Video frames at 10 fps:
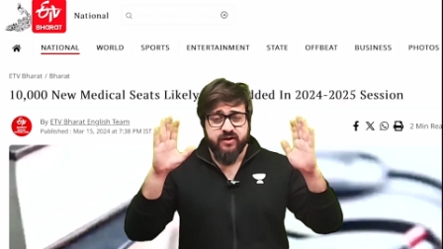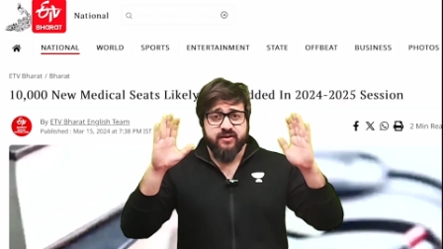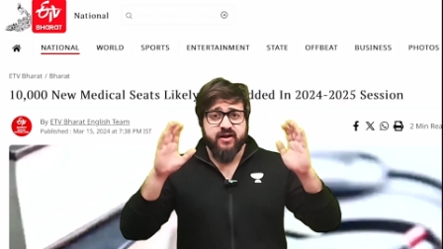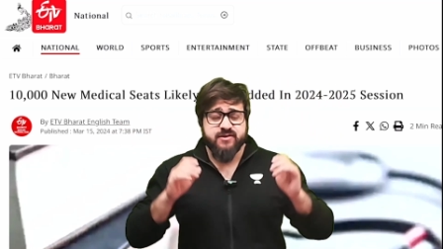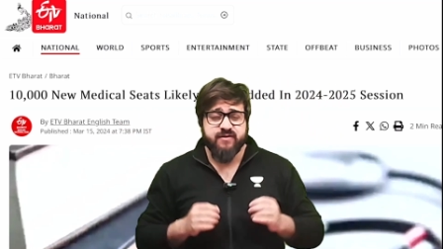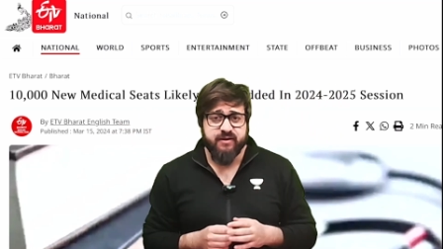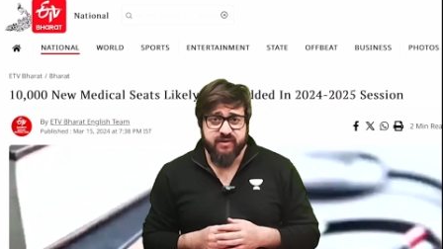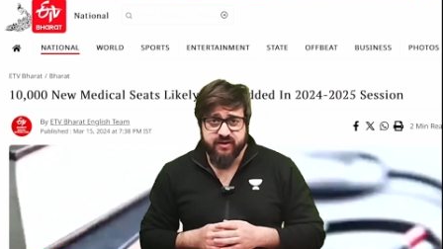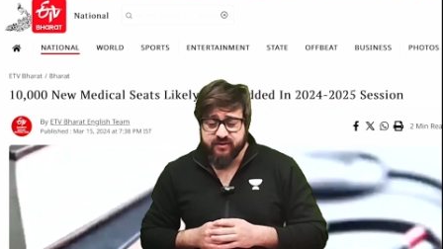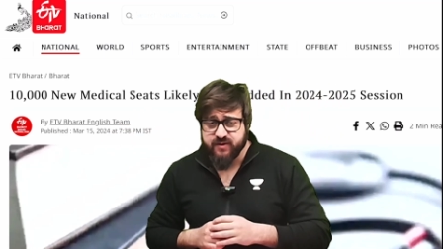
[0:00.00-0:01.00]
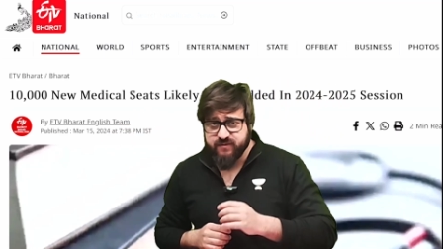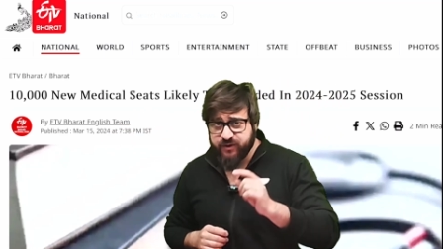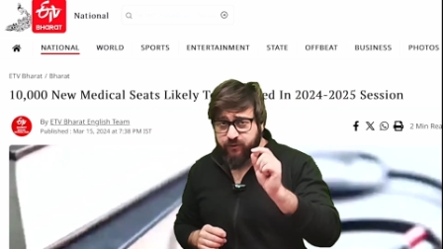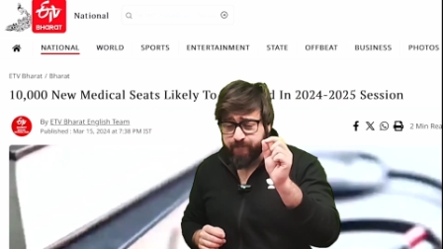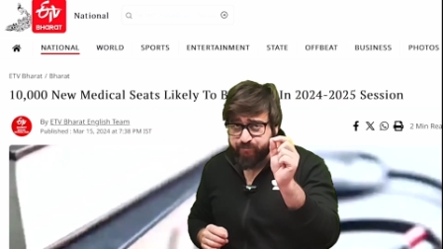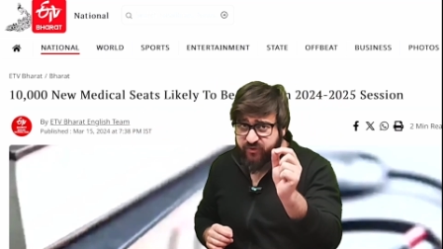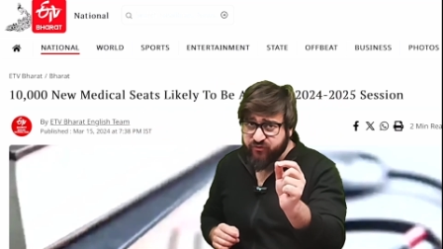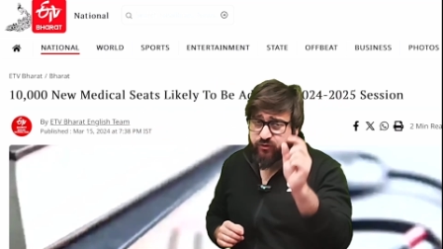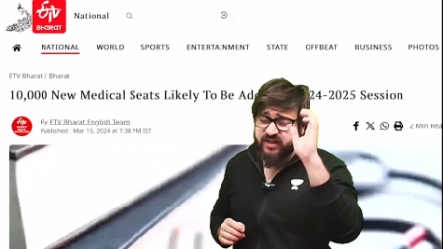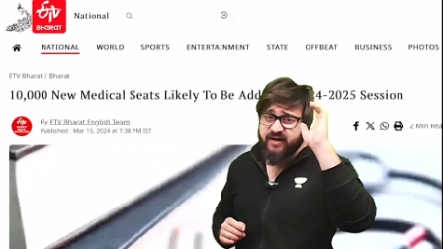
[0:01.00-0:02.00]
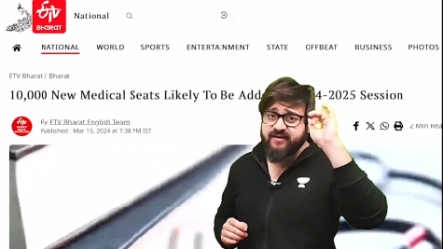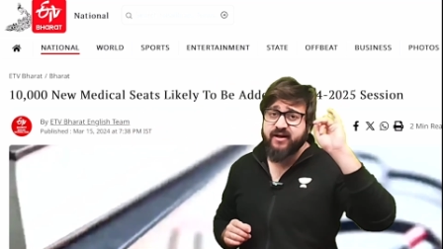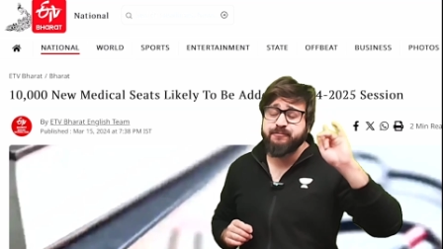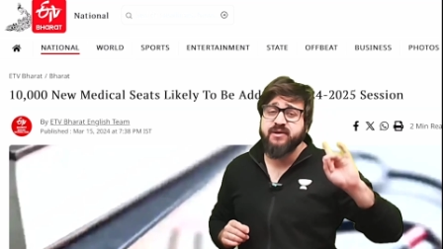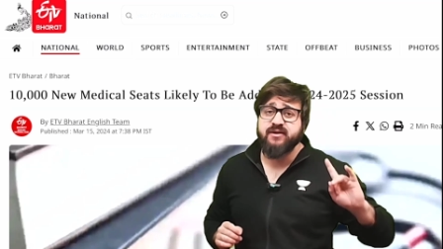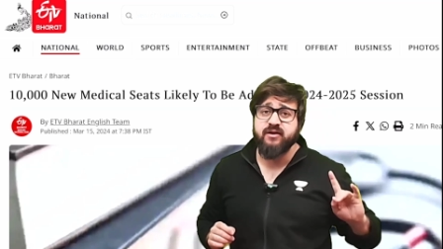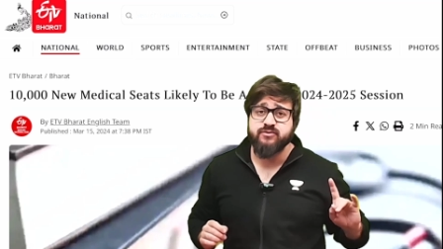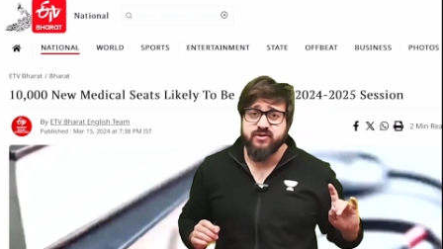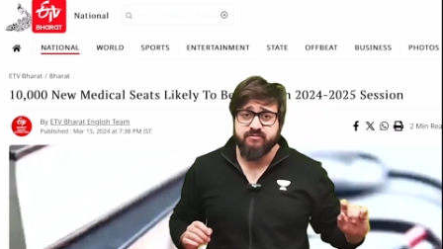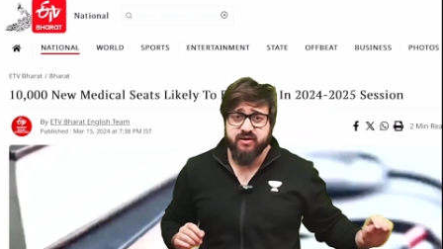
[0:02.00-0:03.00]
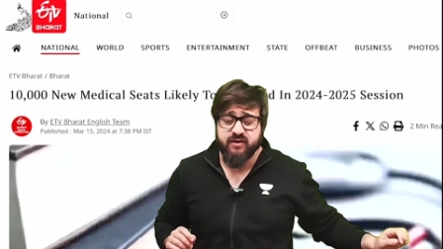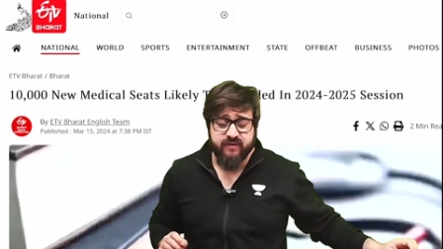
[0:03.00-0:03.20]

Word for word: That's why I'm making this video. Before that, let me tell you something.